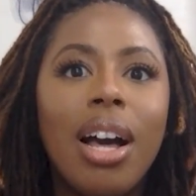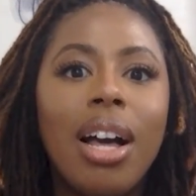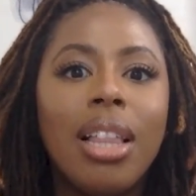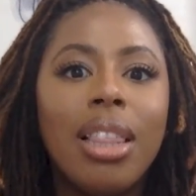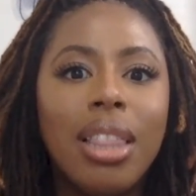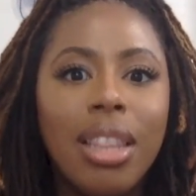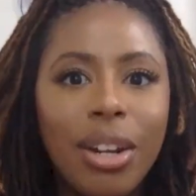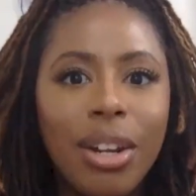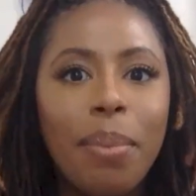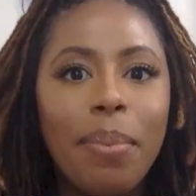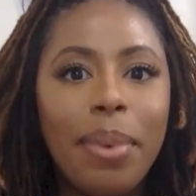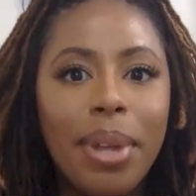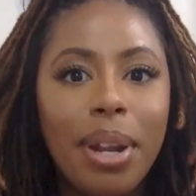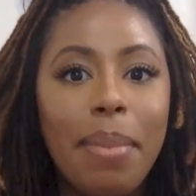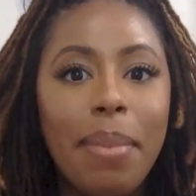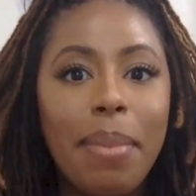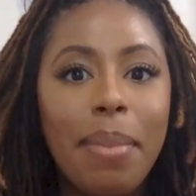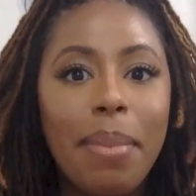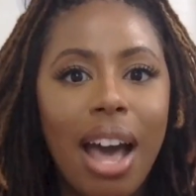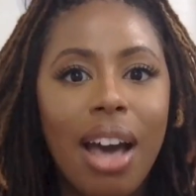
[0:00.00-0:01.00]
a little
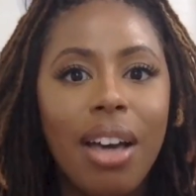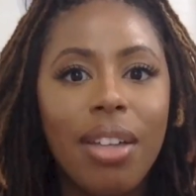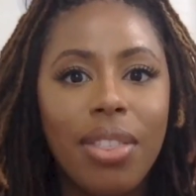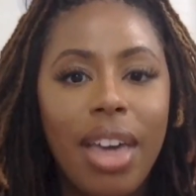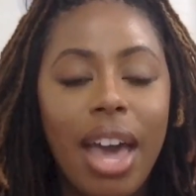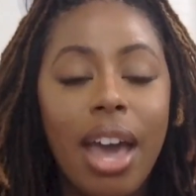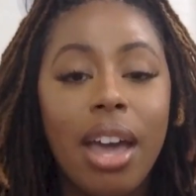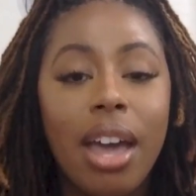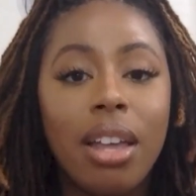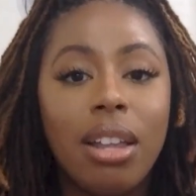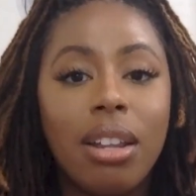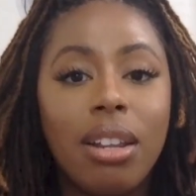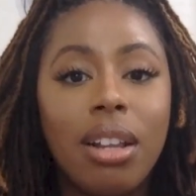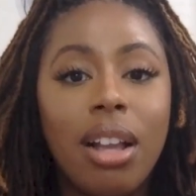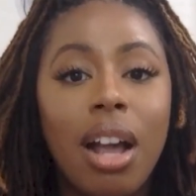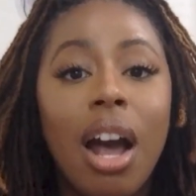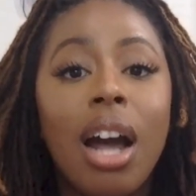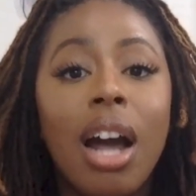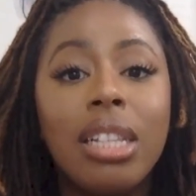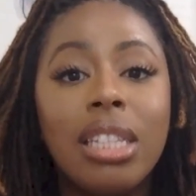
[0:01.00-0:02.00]
bit about how that
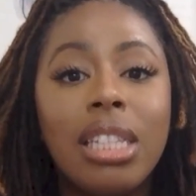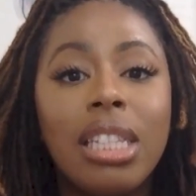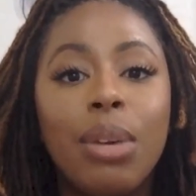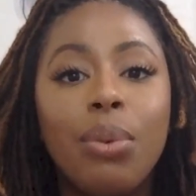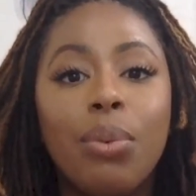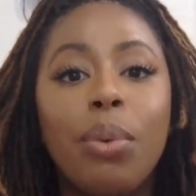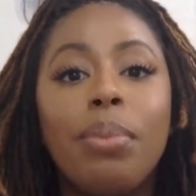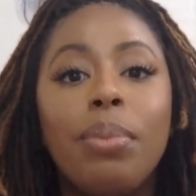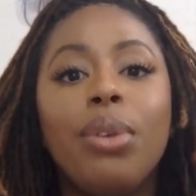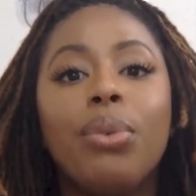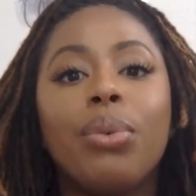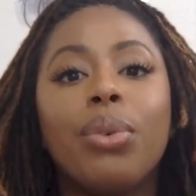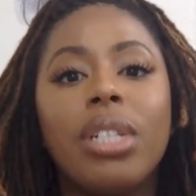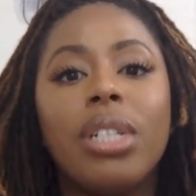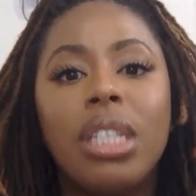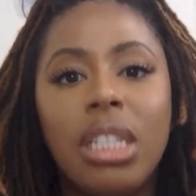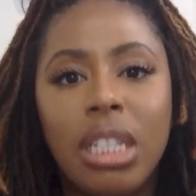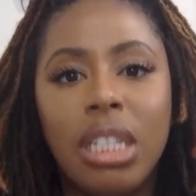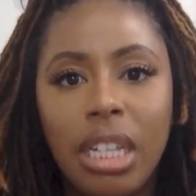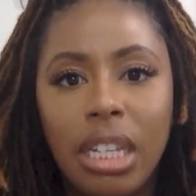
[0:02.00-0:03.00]
content will be
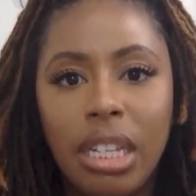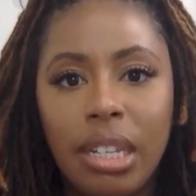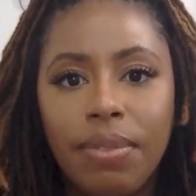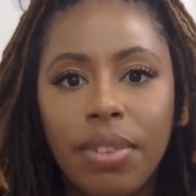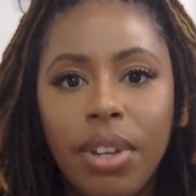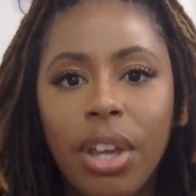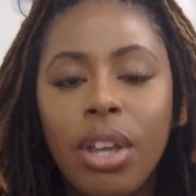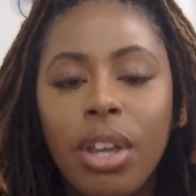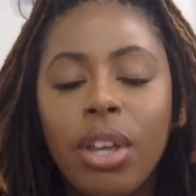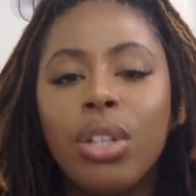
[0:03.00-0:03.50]
received.